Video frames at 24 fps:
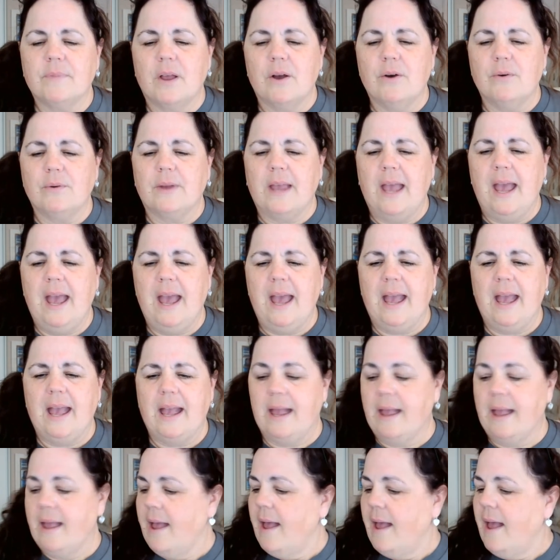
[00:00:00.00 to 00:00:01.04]

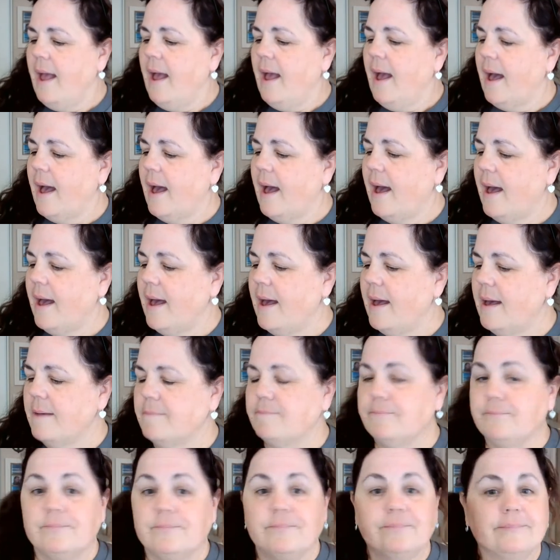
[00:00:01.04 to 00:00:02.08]
Okay.
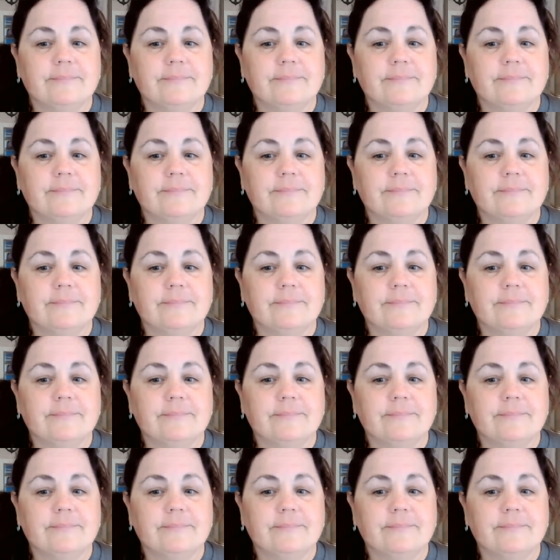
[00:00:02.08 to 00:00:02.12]
I'm